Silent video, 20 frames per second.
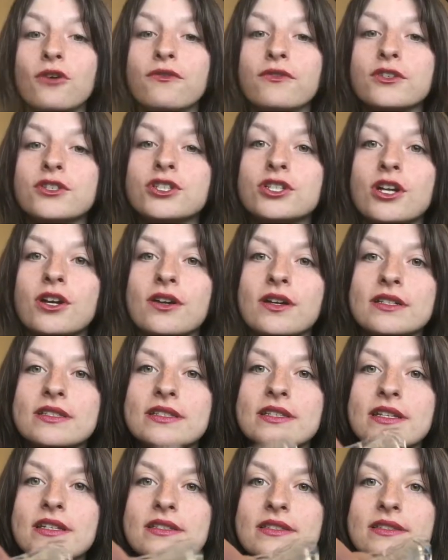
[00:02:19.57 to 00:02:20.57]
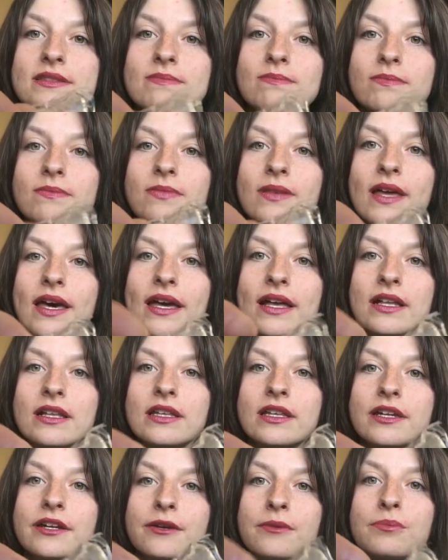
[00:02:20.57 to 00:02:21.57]
for sure it's this
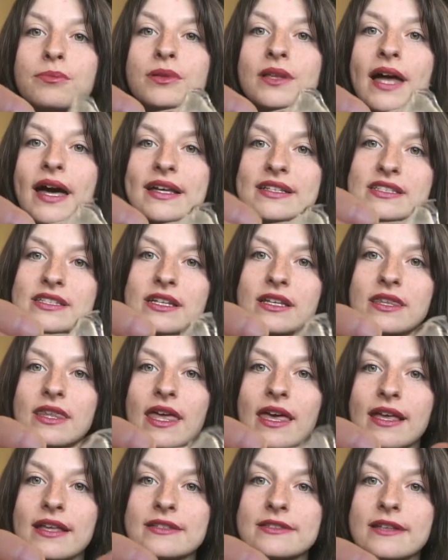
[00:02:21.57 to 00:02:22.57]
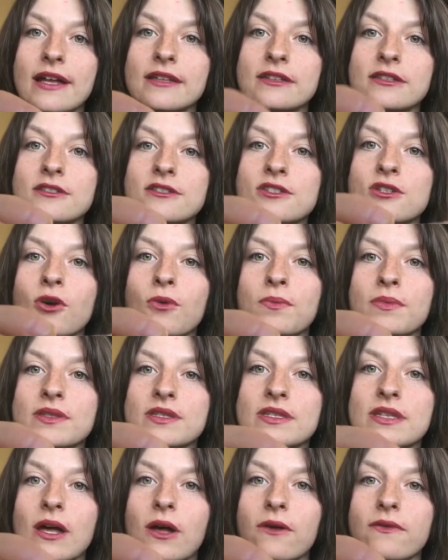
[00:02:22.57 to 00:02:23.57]
clear plastic thing. It's not the soap
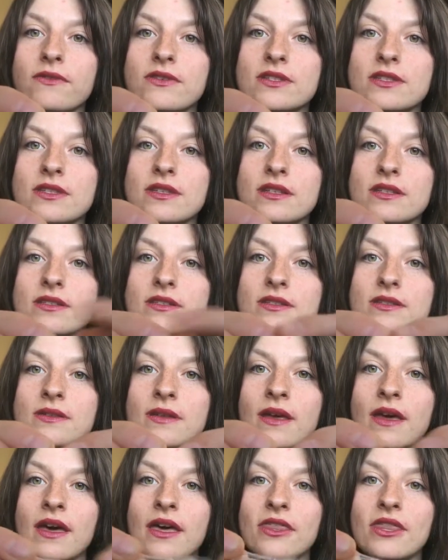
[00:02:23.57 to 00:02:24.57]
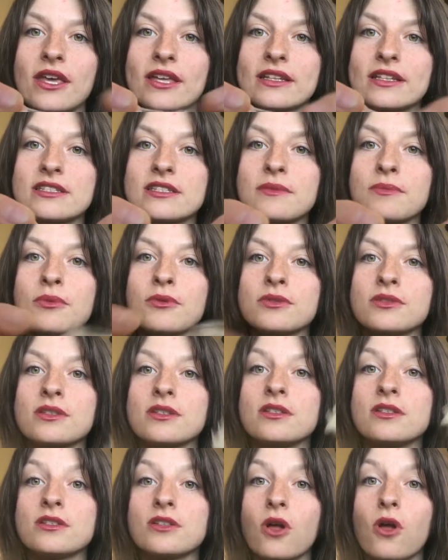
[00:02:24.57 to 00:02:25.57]
itself. It's this thing that's supposed to
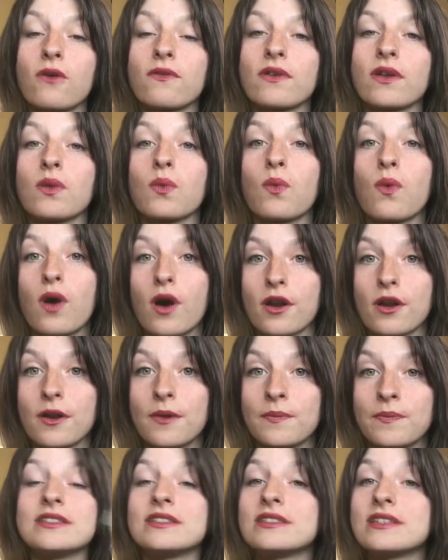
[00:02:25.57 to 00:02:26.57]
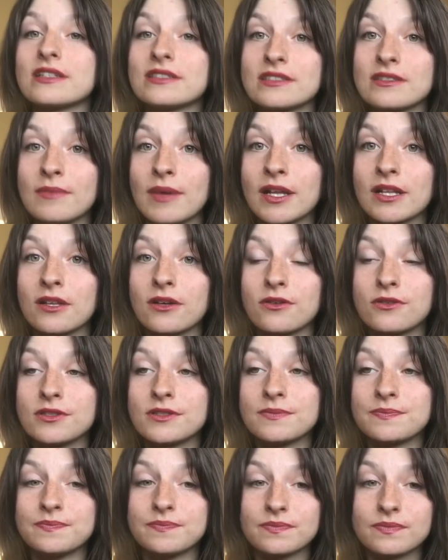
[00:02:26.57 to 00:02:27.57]
dissolve in water. It sticks to my
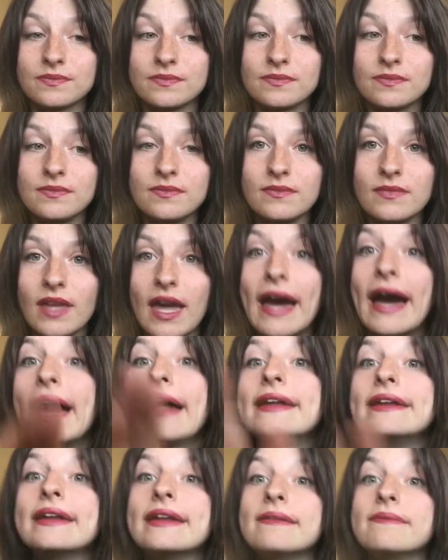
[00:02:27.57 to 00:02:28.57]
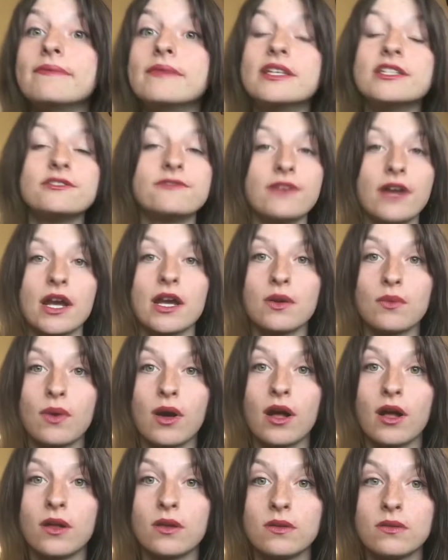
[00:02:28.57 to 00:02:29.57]
clothes, and this very
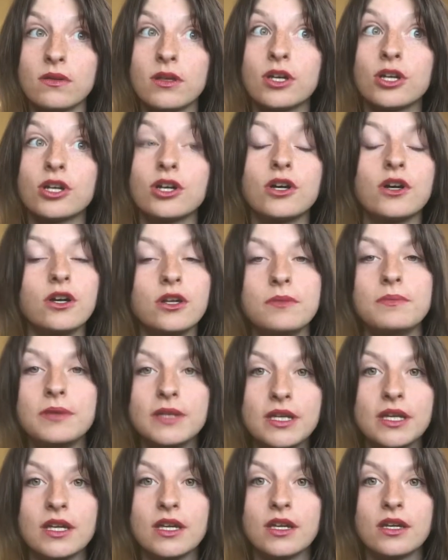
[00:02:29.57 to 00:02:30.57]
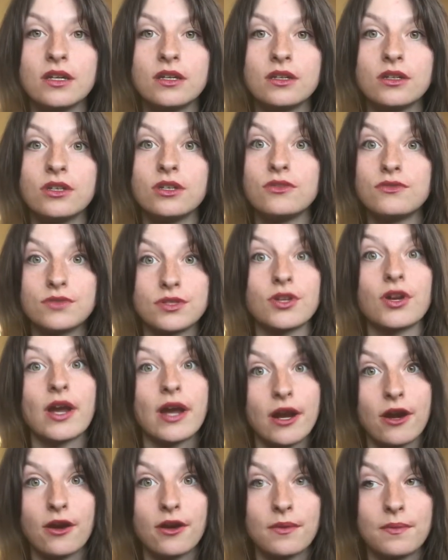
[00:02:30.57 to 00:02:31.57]
well could be user
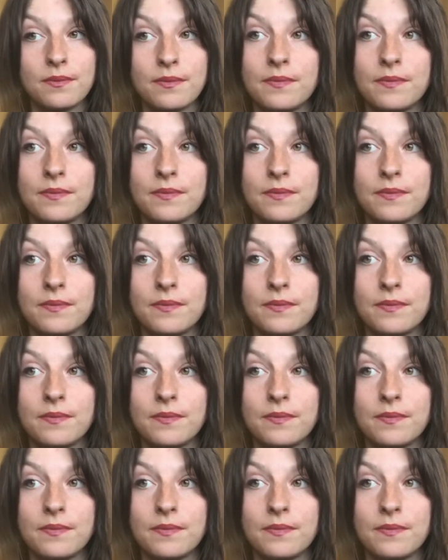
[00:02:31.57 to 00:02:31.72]
error.